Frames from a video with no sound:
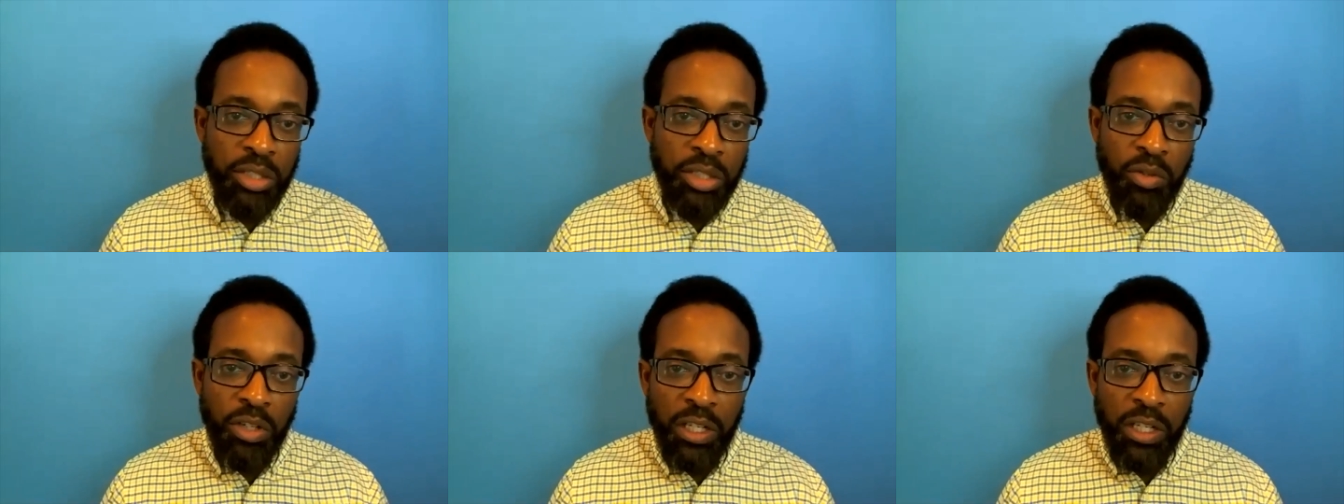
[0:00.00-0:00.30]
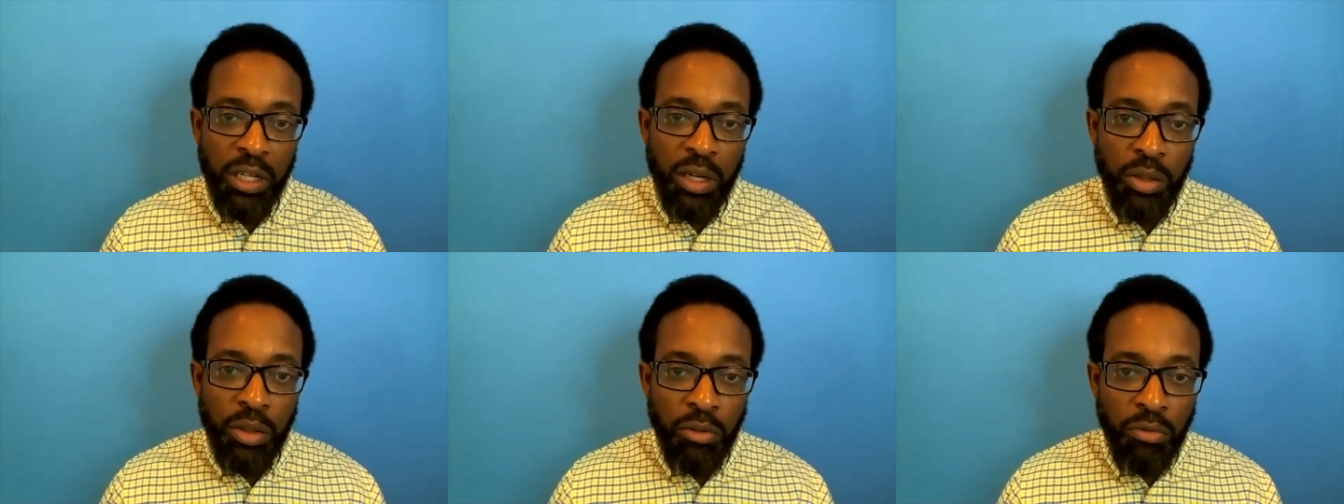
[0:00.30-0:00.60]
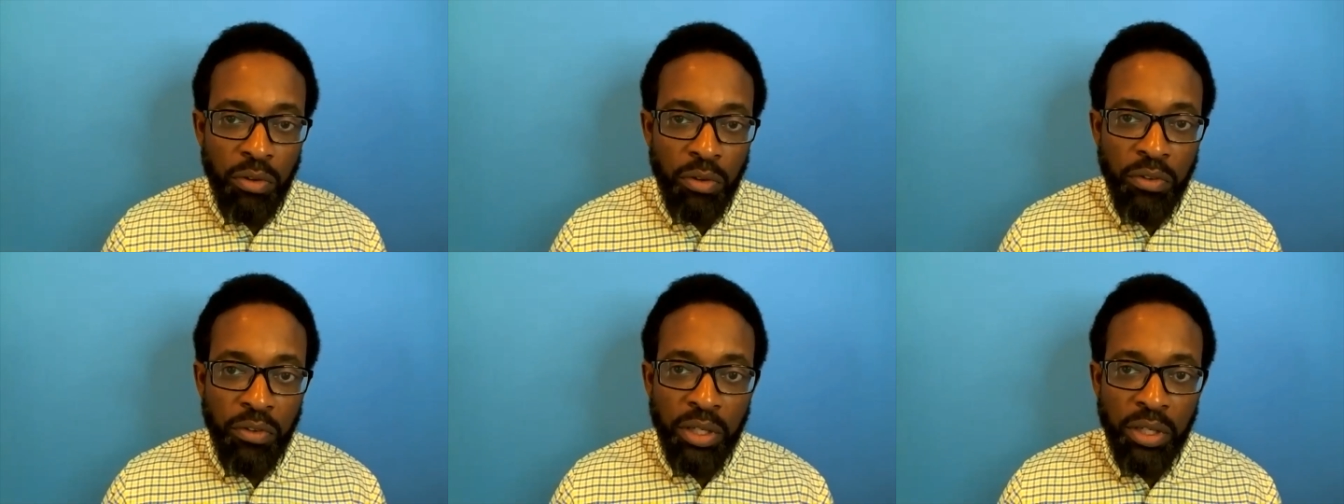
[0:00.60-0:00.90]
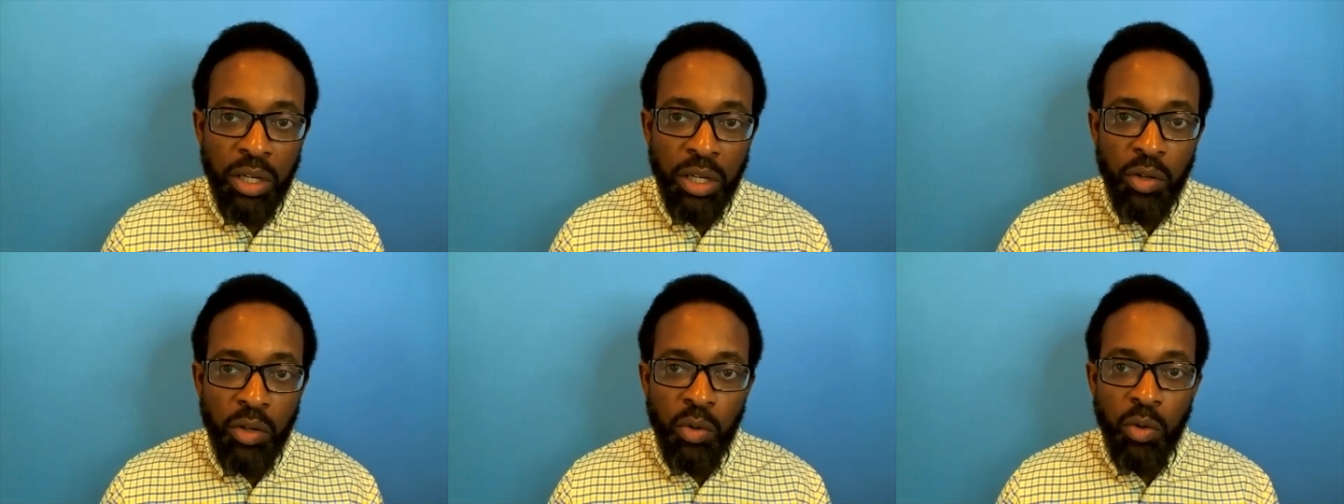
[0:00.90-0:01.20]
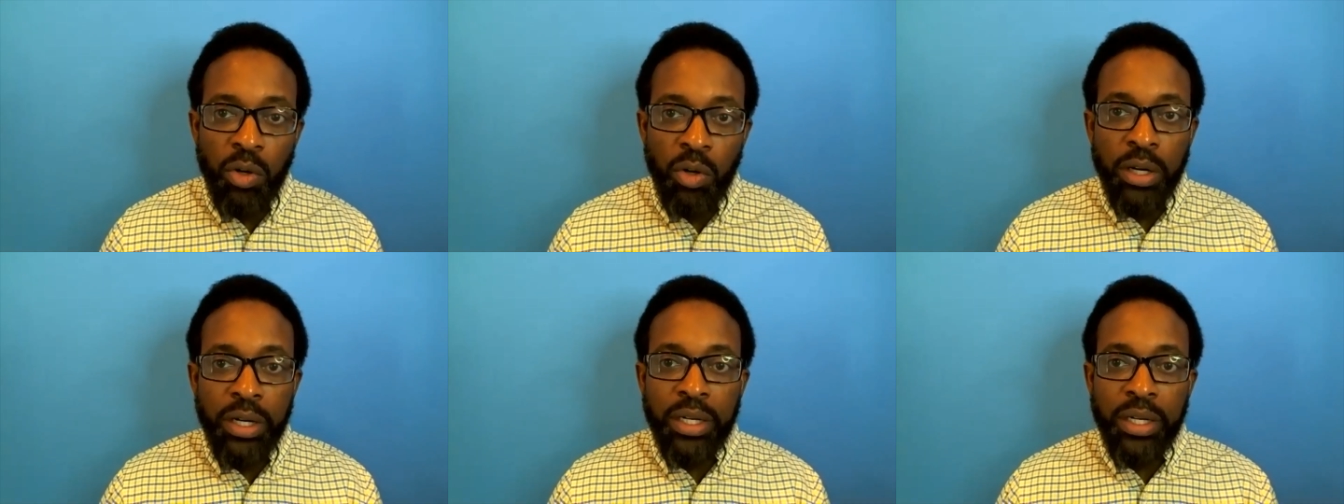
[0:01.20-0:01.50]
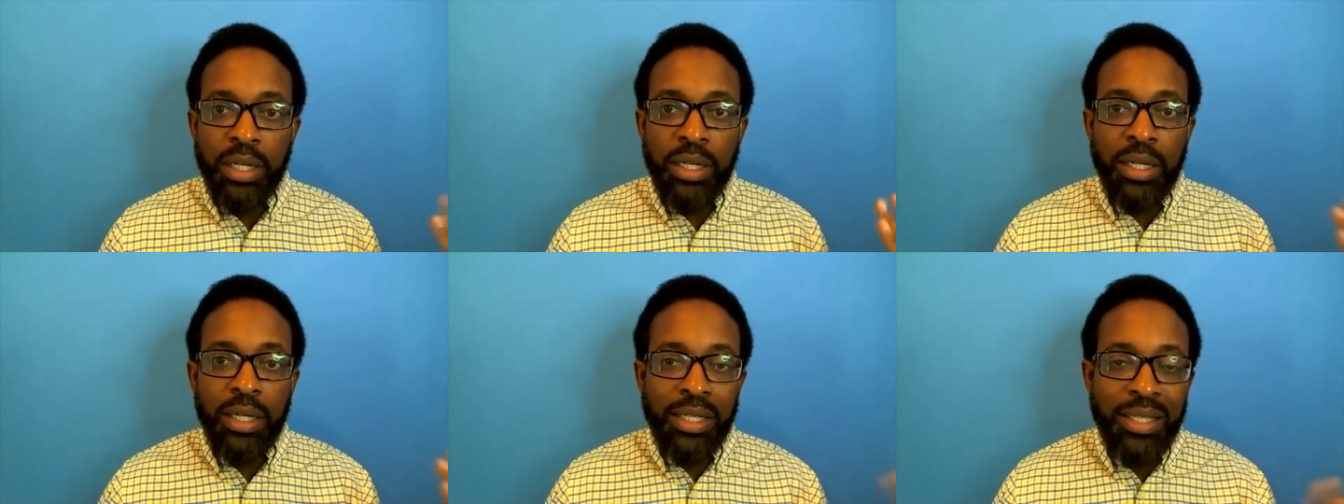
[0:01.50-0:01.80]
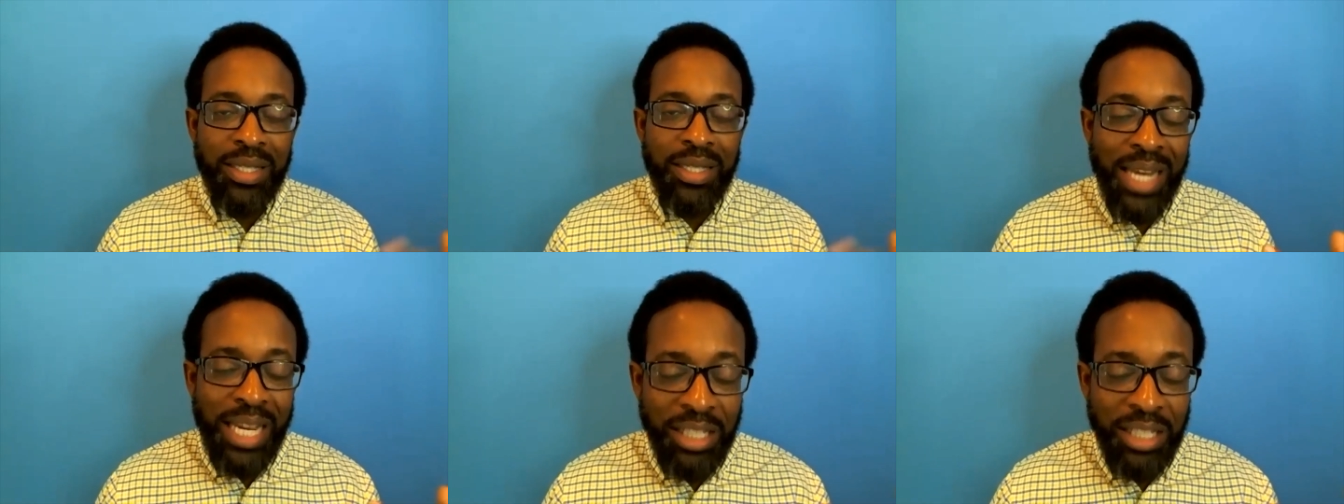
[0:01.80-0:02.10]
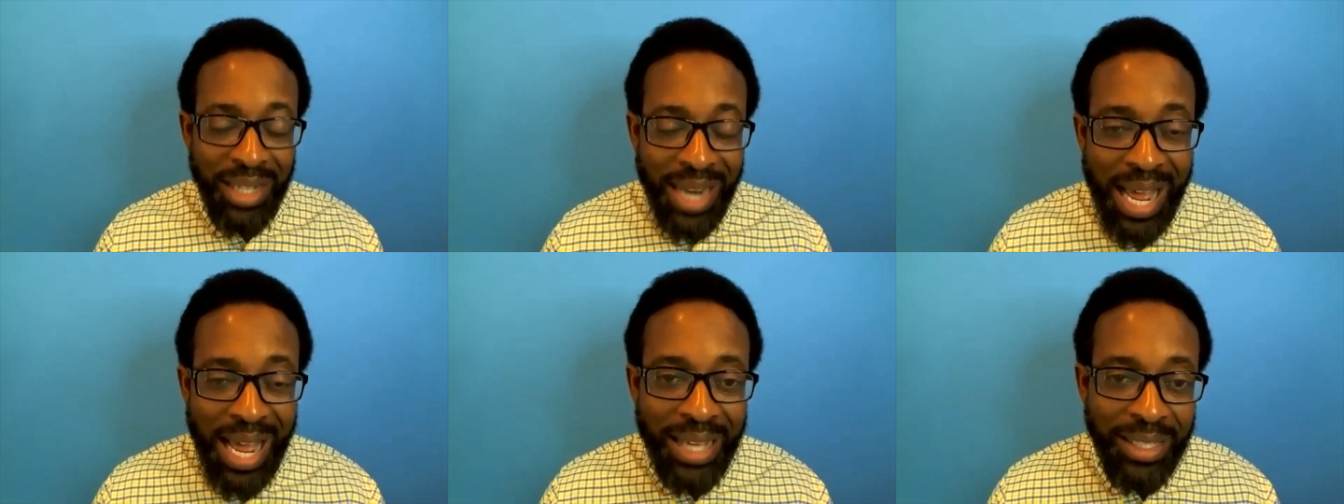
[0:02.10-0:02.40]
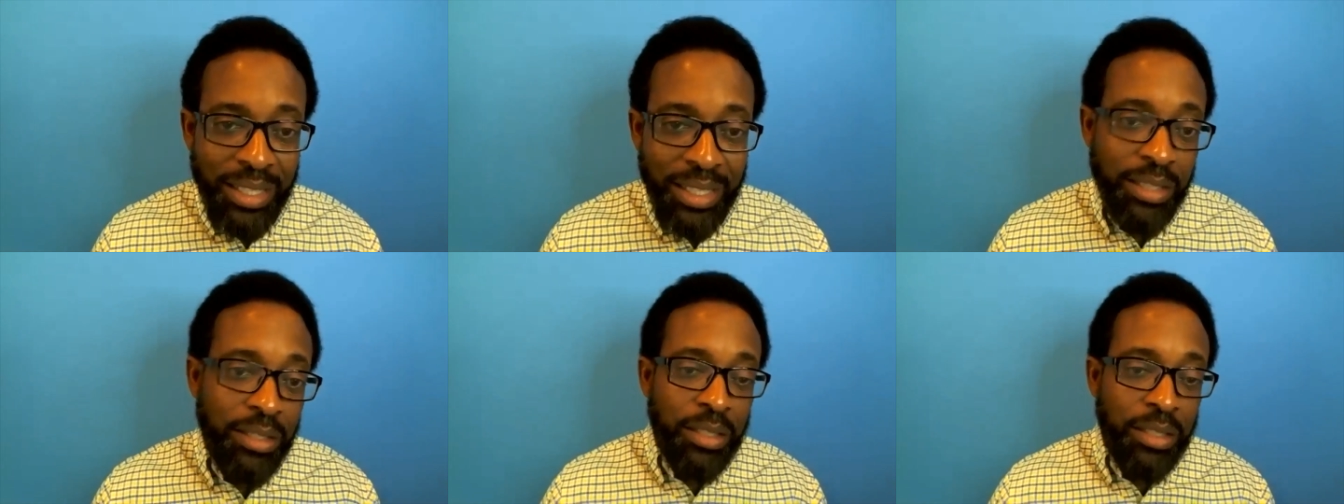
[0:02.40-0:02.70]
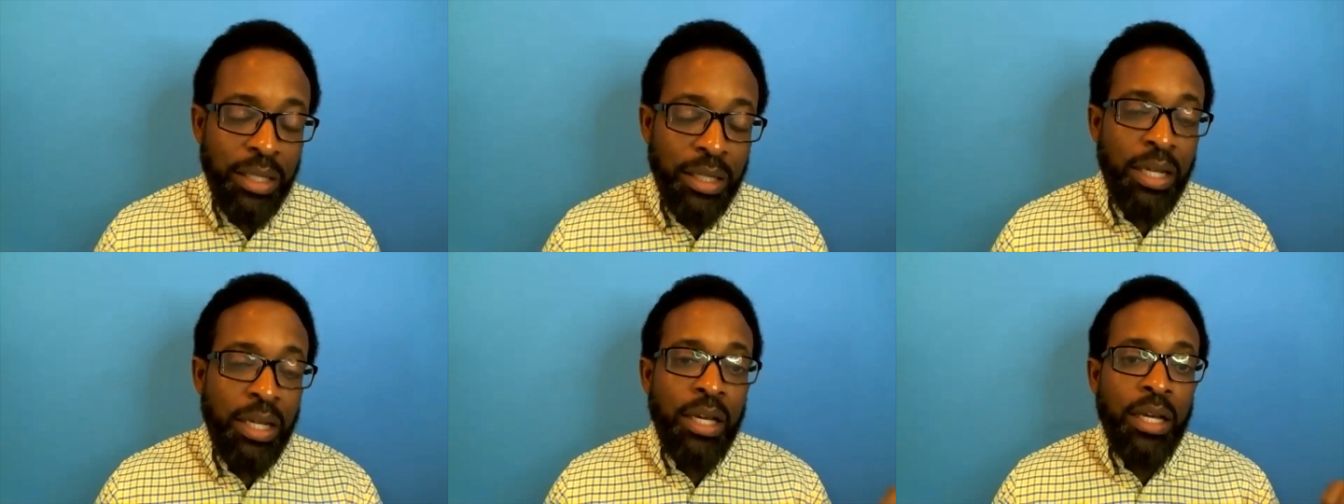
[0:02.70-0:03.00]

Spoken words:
unityontheriver.org/classes.